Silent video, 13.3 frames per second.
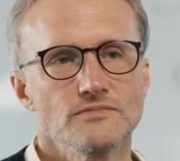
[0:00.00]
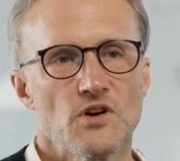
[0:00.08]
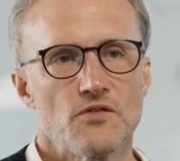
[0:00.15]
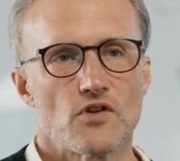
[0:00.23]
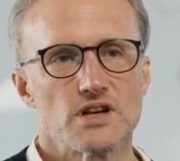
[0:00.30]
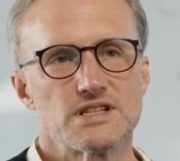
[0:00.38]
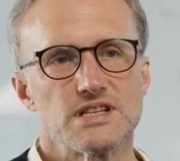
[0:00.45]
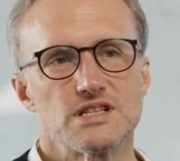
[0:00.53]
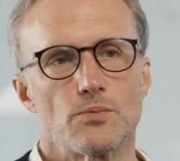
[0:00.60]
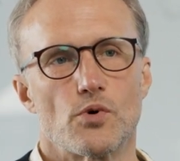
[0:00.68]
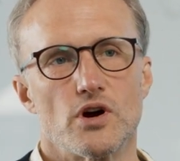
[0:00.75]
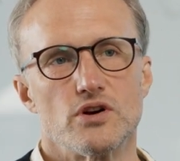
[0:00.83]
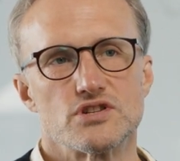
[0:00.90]
For us, this
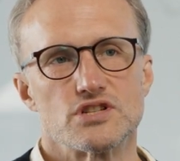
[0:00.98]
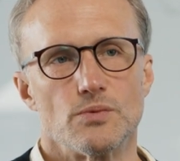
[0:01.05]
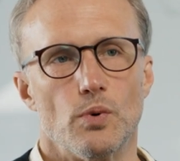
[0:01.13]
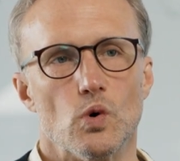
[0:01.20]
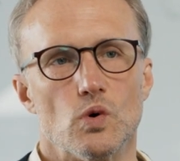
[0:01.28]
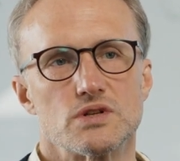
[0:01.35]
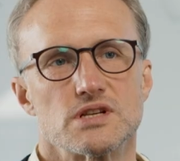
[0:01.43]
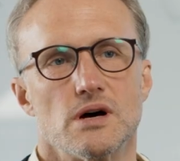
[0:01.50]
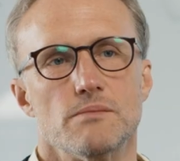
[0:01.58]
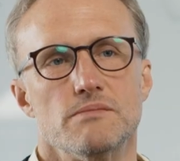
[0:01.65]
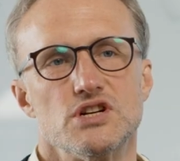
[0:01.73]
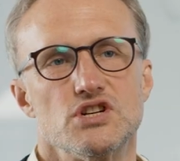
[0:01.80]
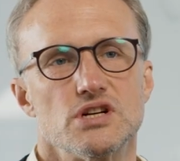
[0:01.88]
approach supports our
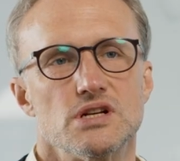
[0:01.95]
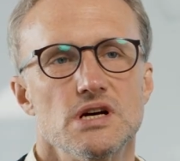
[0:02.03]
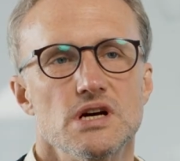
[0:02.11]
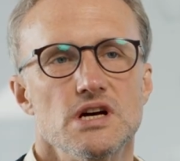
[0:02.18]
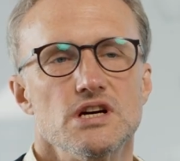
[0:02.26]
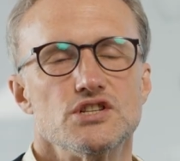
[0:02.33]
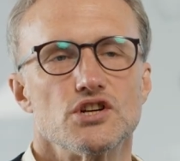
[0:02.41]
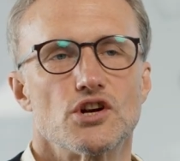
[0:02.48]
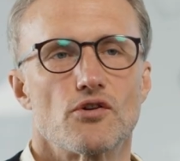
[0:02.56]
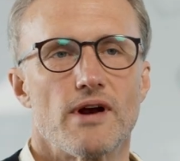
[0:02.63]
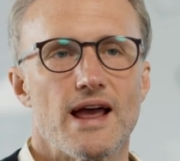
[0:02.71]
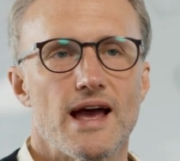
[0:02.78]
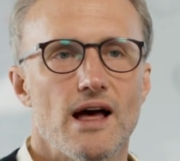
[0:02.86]
mission to
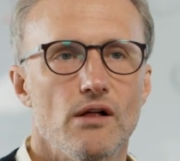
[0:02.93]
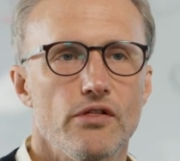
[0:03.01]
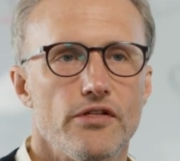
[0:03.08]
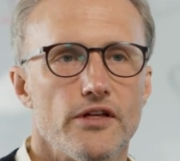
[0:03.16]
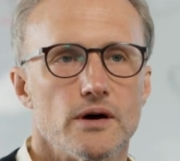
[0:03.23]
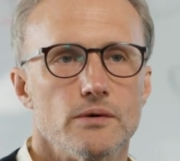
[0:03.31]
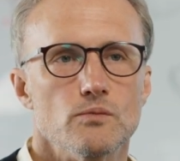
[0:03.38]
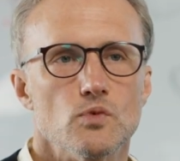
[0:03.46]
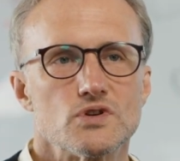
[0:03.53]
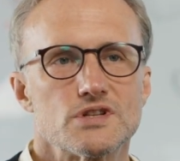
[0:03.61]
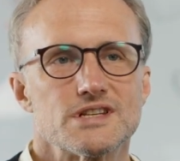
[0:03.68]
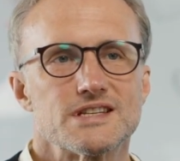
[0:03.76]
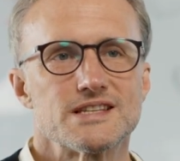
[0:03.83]
create healthier, more
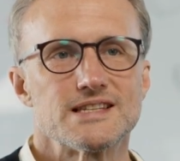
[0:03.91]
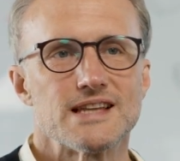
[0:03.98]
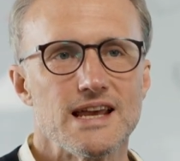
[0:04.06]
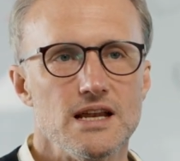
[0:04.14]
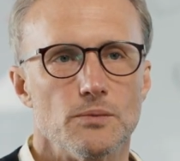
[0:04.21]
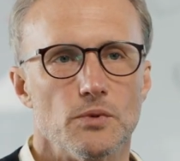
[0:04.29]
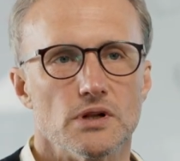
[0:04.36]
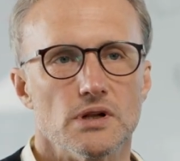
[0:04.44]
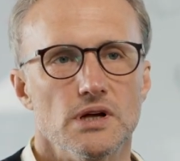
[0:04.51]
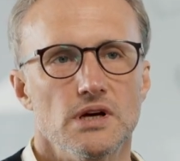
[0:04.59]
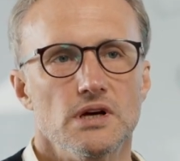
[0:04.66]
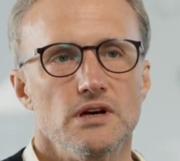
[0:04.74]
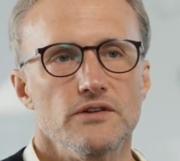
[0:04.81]
sustainable
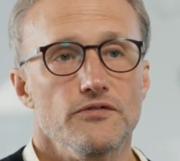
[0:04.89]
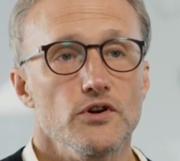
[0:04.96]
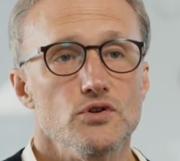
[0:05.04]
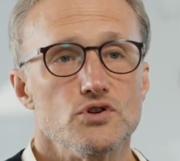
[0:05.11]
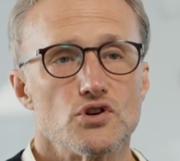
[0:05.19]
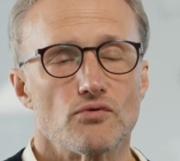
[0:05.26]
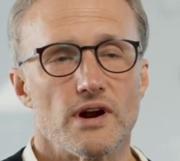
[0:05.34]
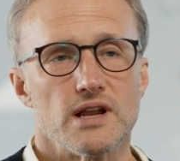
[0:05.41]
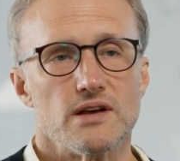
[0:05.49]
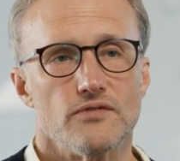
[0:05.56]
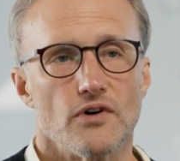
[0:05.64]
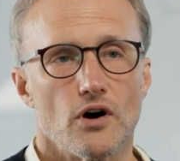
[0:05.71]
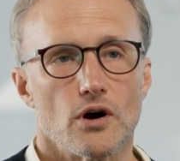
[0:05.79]
and future-ready
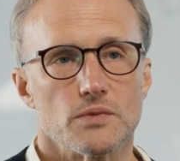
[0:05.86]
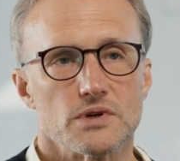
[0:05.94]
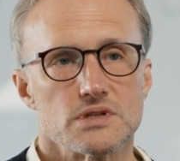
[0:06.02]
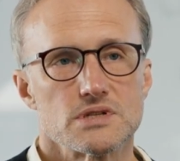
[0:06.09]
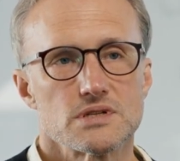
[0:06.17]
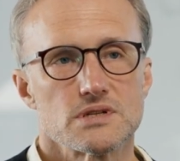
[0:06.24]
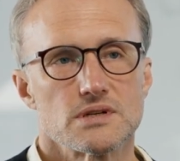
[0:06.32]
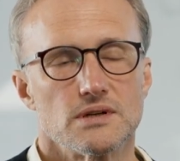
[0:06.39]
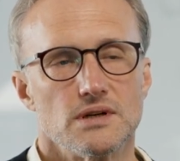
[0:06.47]
environments.